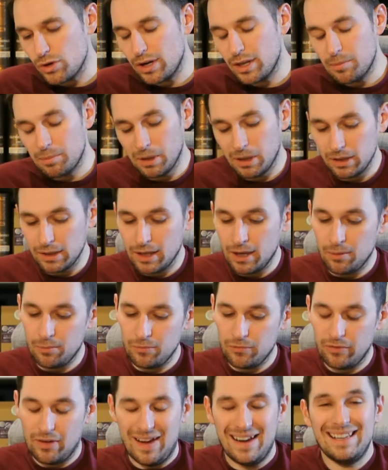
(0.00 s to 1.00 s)
the barley out,
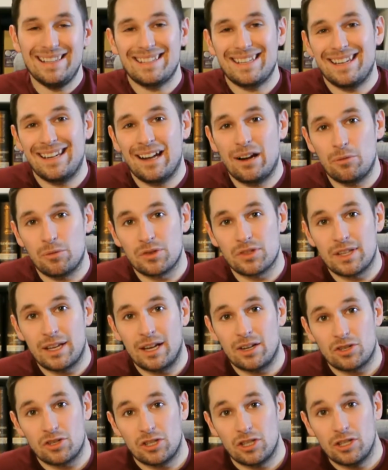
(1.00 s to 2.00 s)
for 18 hours they
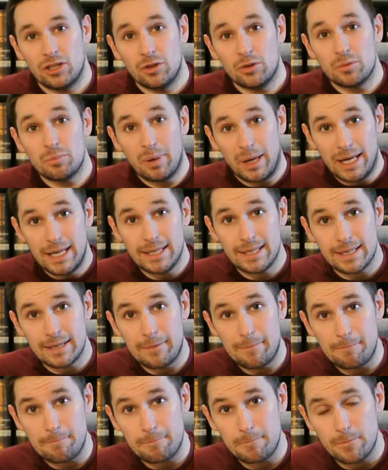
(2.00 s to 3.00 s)
actually use peat,
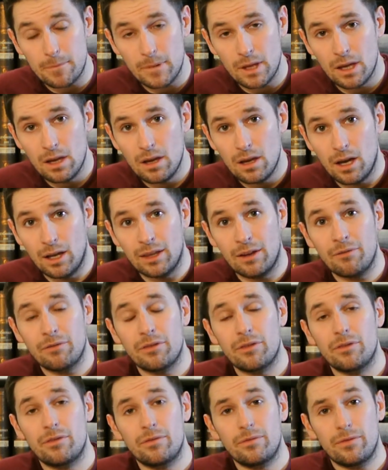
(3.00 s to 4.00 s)
and then for
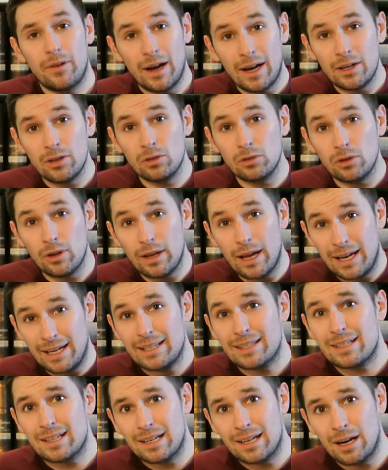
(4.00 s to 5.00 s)
the final
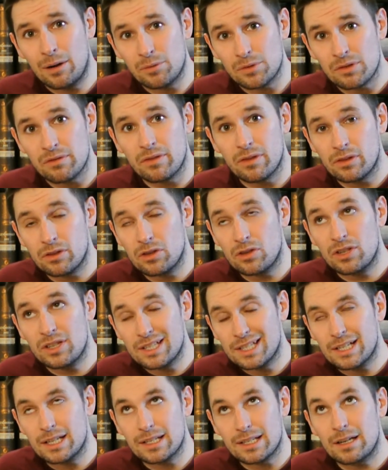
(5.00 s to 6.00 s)
18 hours of the
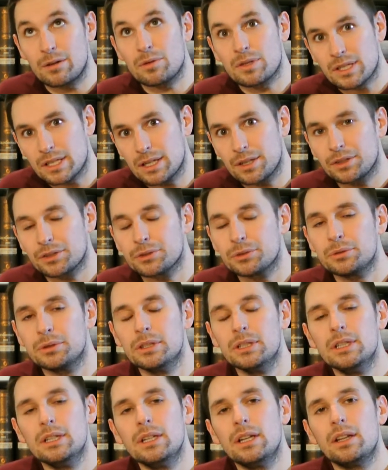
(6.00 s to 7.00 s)
36-hour cycle
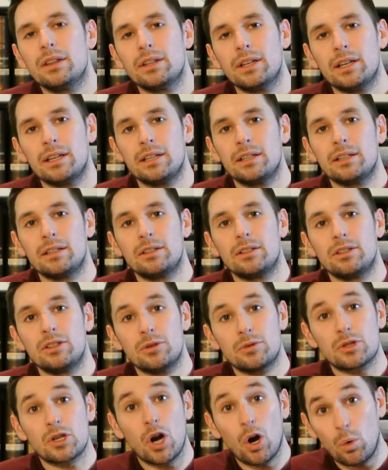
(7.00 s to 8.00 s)
they
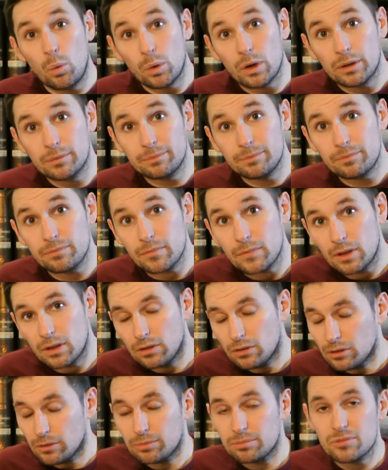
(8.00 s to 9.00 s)
use coke,
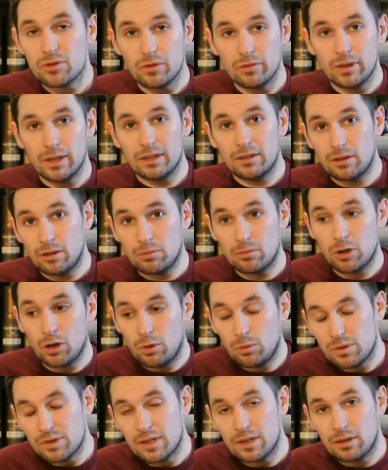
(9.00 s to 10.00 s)
or sort of like,
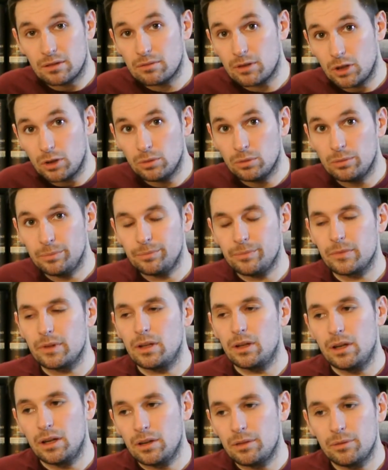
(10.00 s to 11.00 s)
coke is in coal,
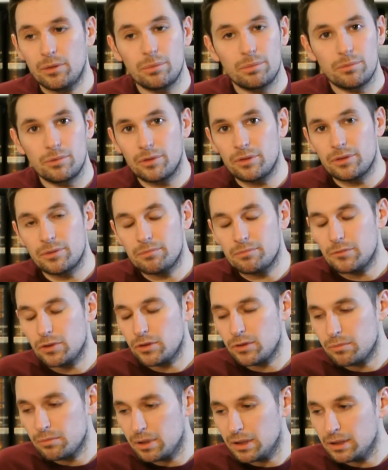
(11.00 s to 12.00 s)
nothing
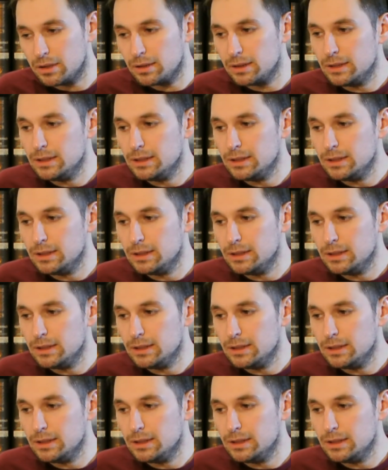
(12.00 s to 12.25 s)
bad.